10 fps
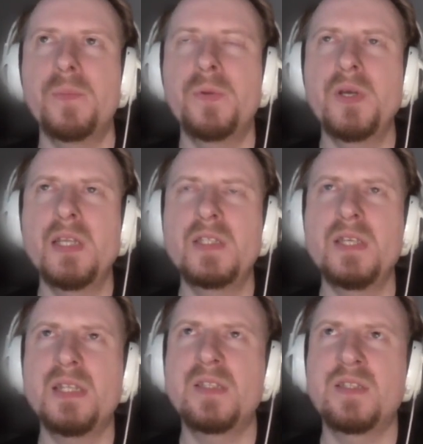But
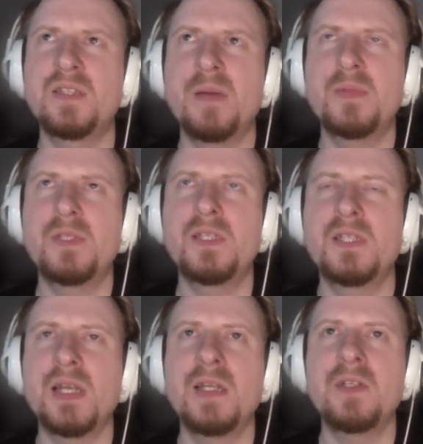I'm just a
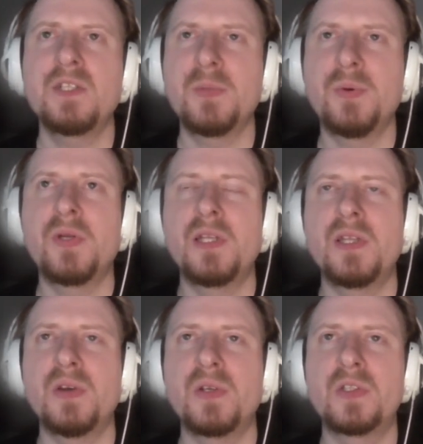little disappointed
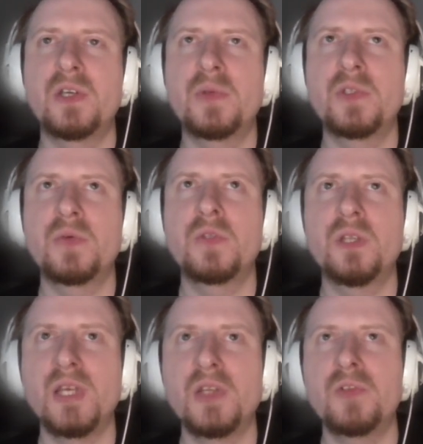though because I always thought that
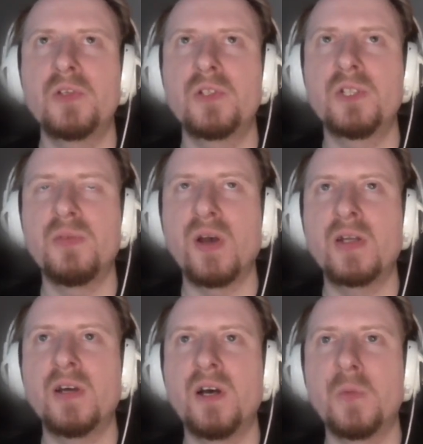the introduction of
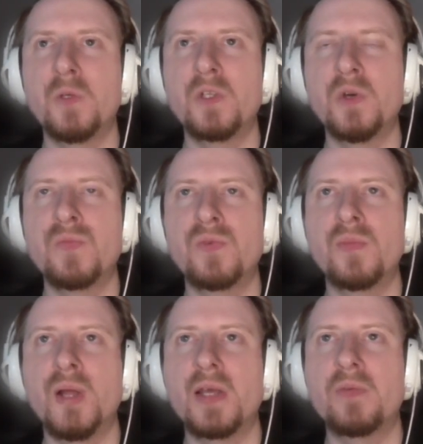Ironheart would come from
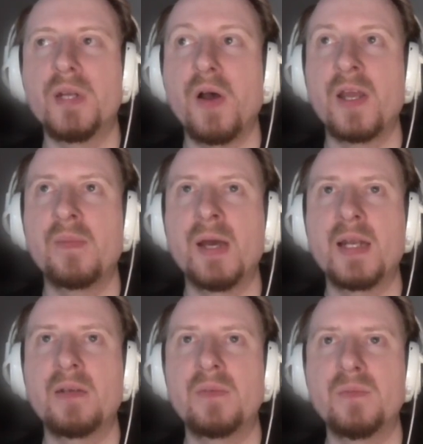either an Iron
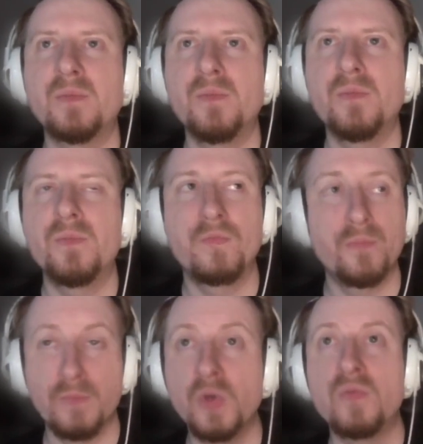Man
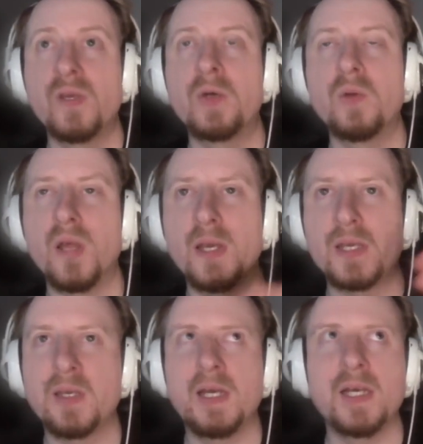movie or
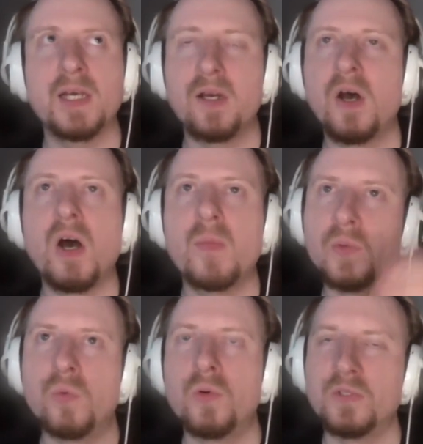like Armor
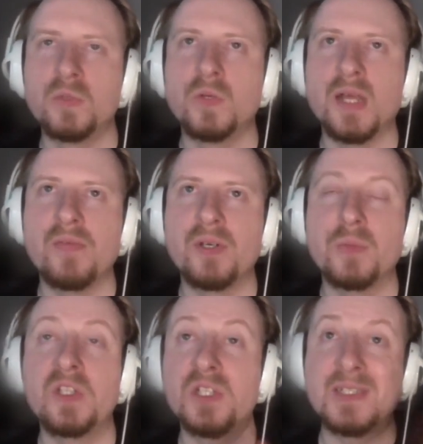Wars or whatever,
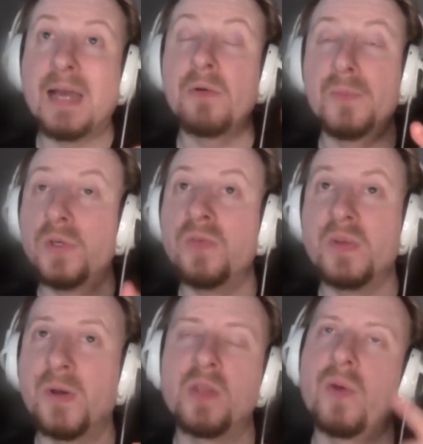which is now a movie,
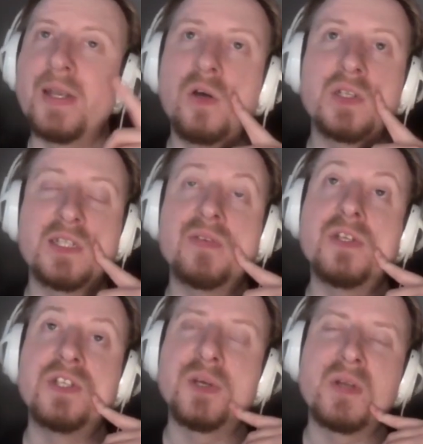by the way, not a TV
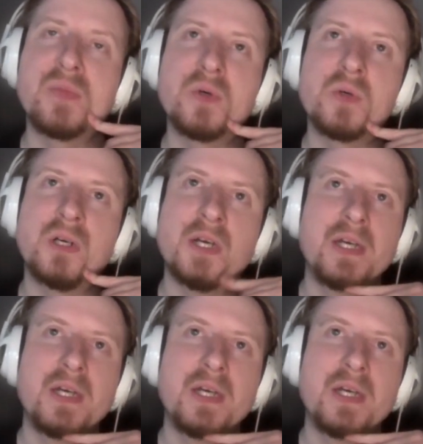show anymore.